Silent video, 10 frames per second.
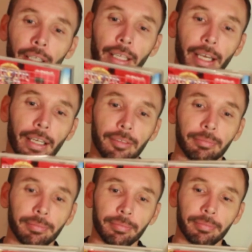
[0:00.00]
Now,
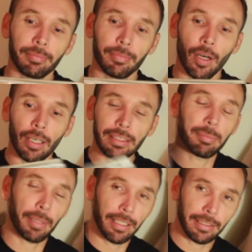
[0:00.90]
I used
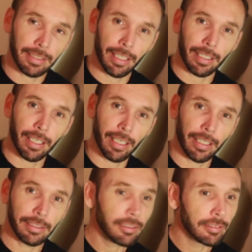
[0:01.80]
to play this in the
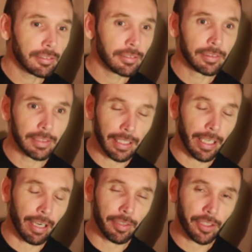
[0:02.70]
arcade
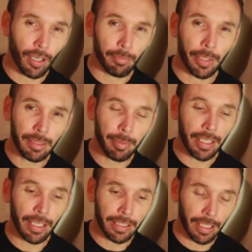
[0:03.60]
nearly every time. There used to be
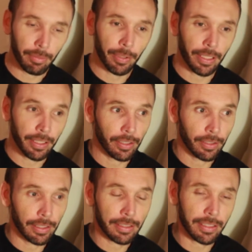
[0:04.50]
an arcade
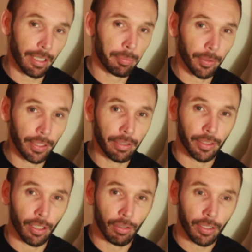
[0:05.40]
in Southport here on
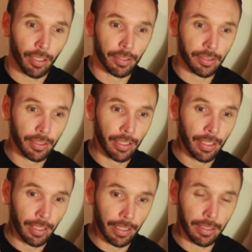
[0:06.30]
the Gold Coast,
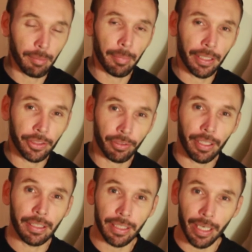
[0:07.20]
in the main
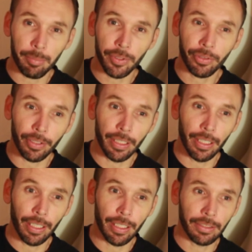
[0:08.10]
street in Scarborough Street,
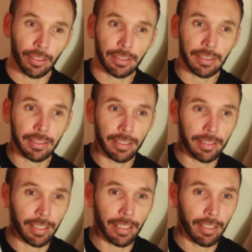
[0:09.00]
and I used to sit
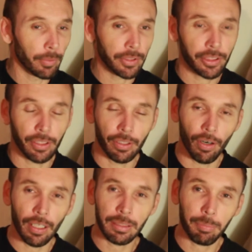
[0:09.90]
there and watch
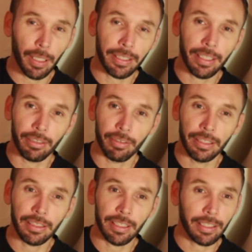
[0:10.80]
guys play Killer
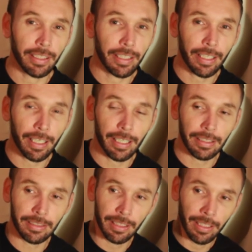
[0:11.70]
Instinct and kick
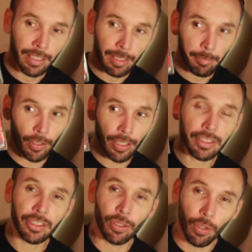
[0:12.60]
ass. But I
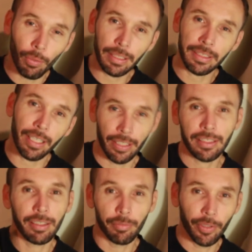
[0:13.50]
used to always go
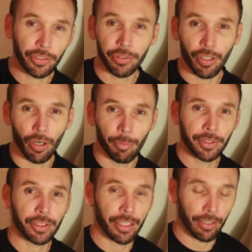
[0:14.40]
to the Virtua Cop
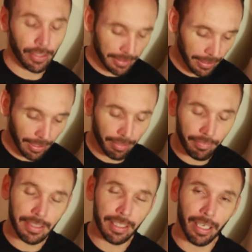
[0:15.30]
machine. I used to love
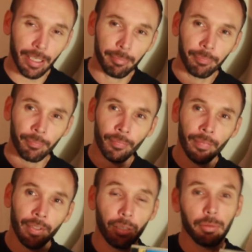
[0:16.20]
this game.
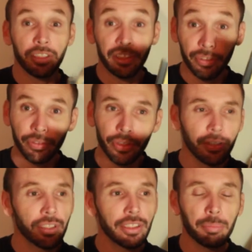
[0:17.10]
I still
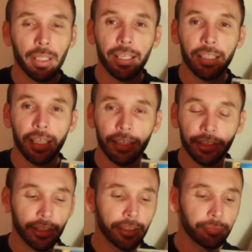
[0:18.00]
do. I still play it
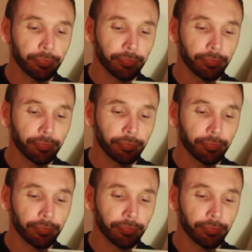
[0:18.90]
occasionally.